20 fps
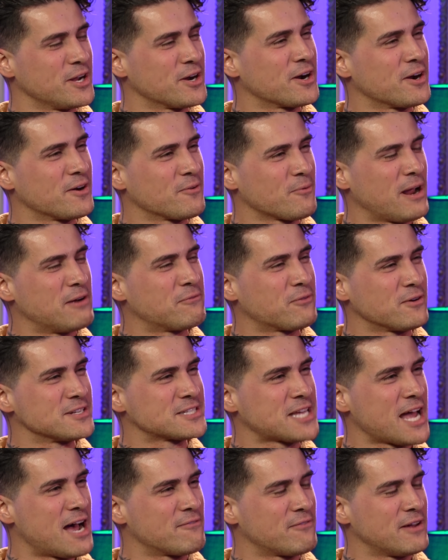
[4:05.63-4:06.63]
your
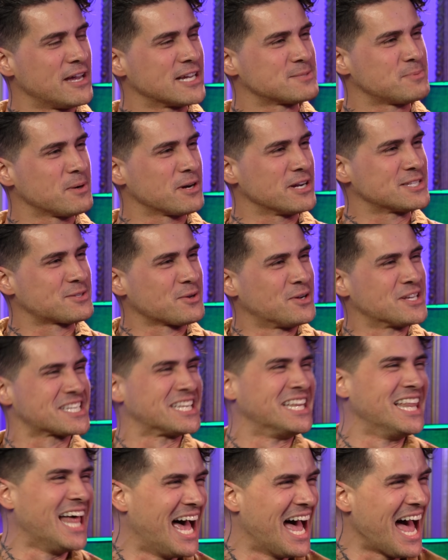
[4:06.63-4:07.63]
Rainforest Cafe experience was
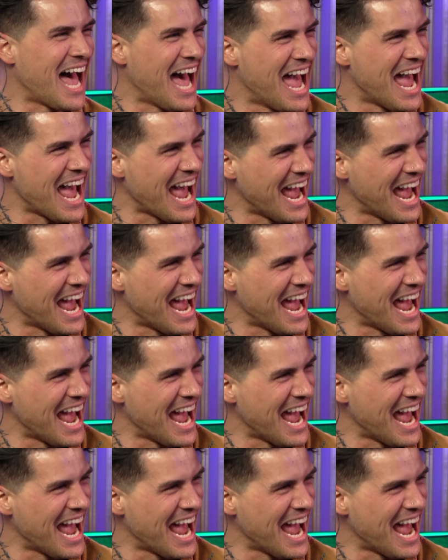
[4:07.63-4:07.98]
like?